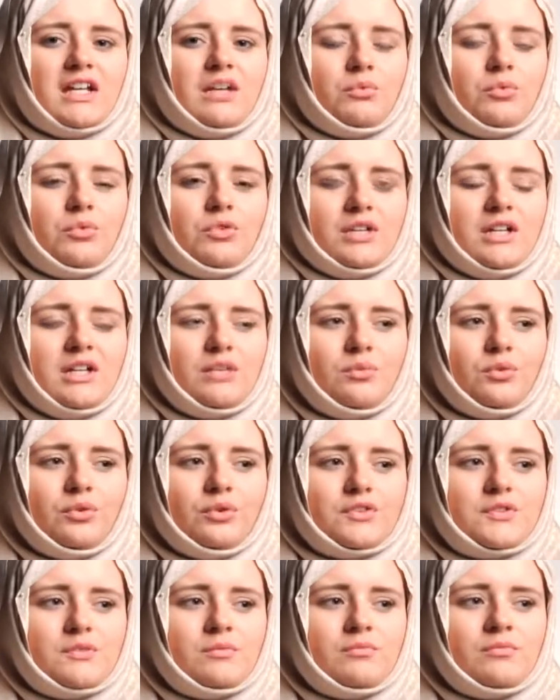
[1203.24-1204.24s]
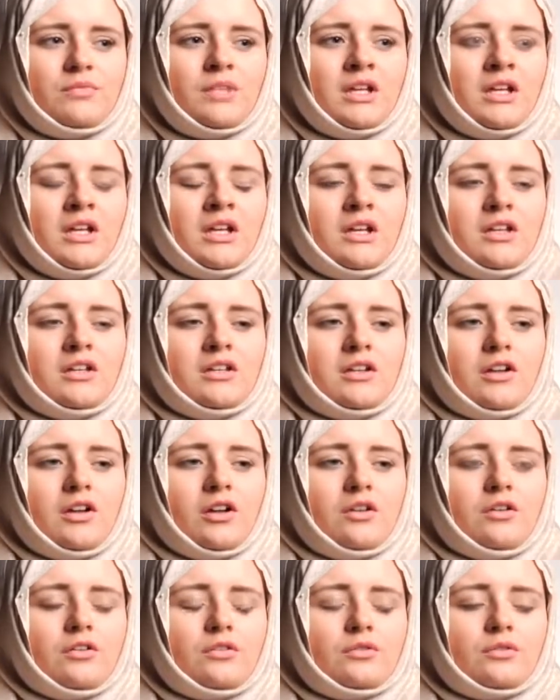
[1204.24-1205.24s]
anyone. He wasn't, you
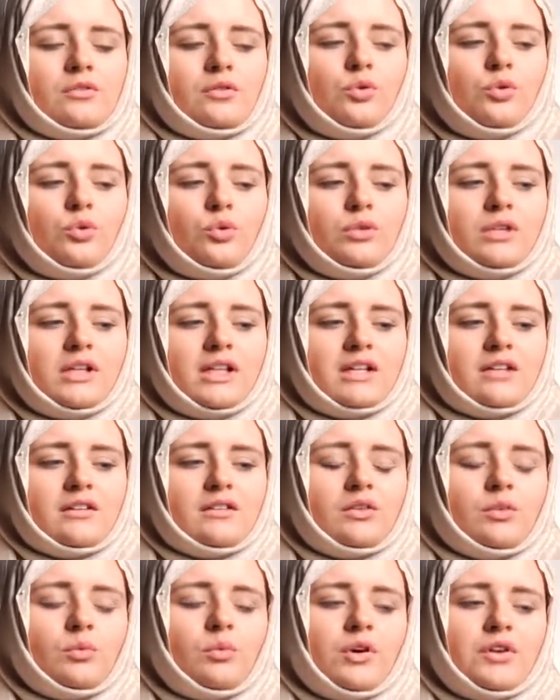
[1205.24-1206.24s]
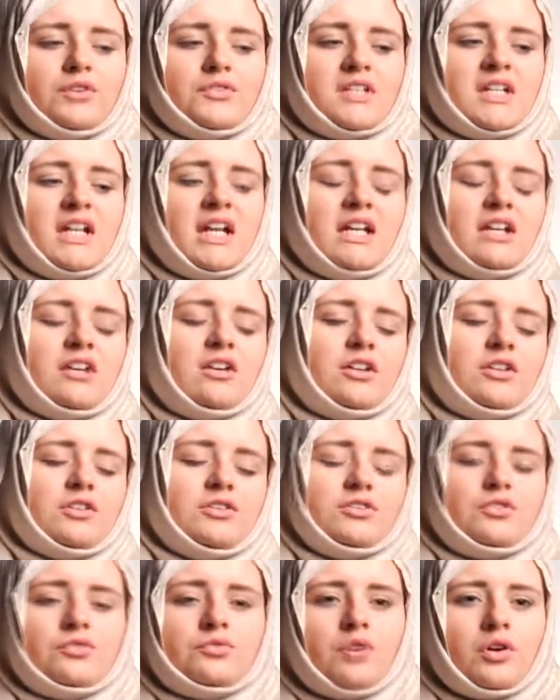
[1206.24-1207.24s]
know, calling the wives in any kind
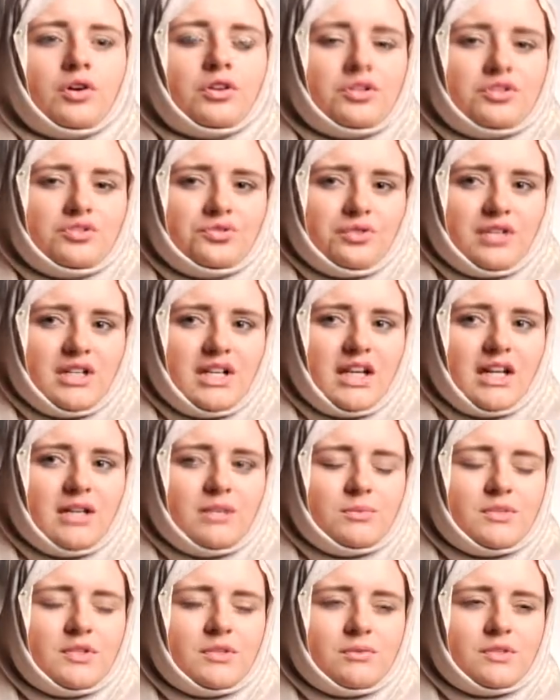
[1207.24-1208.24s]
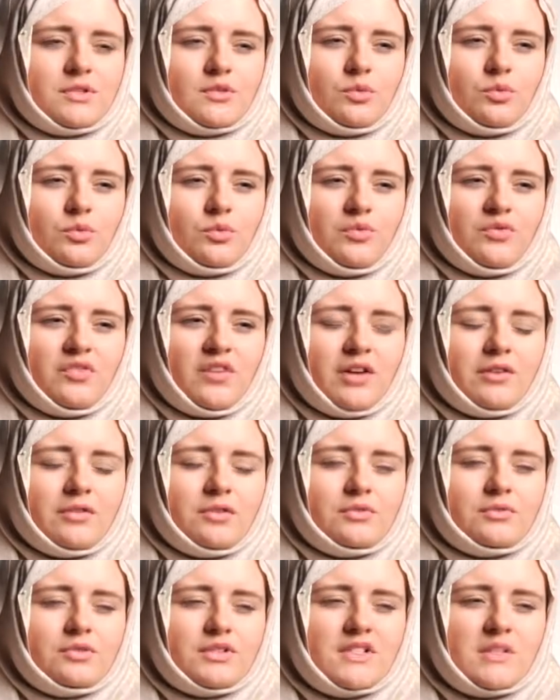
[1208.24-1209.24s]
of derogatory names. It was all
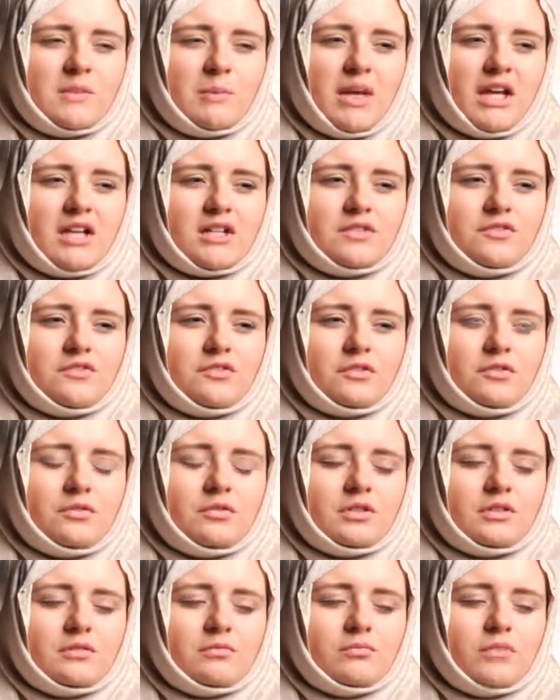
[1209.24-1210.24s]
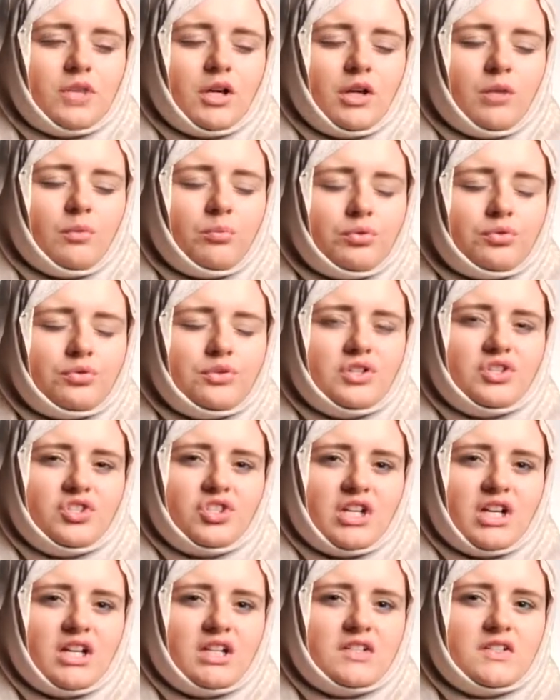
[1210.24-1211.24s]
very respectful, and I
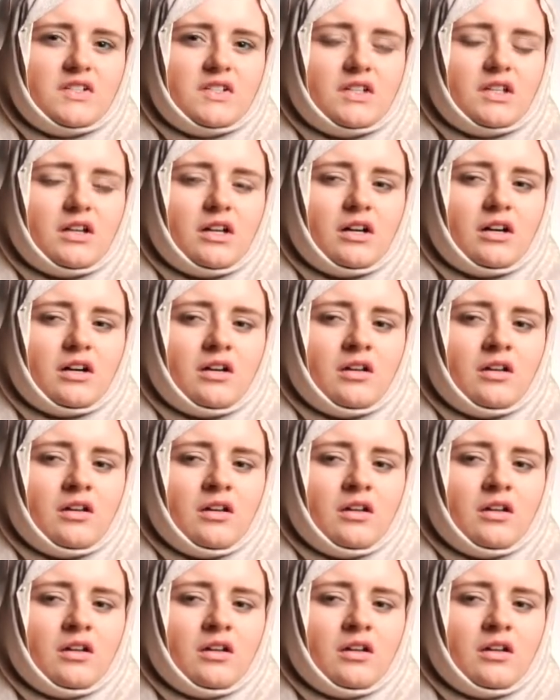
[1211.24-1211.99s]
appreciated that.